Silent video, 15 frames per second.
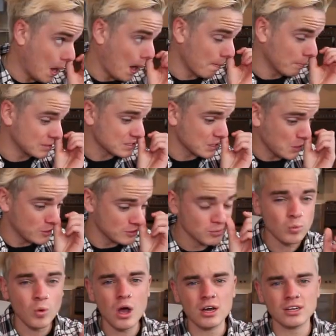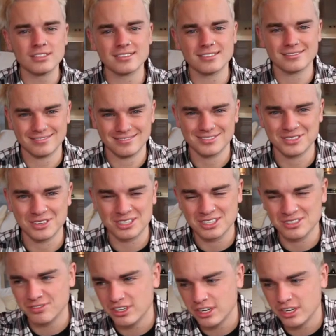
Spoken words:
I'm gonna start using words for the rest of the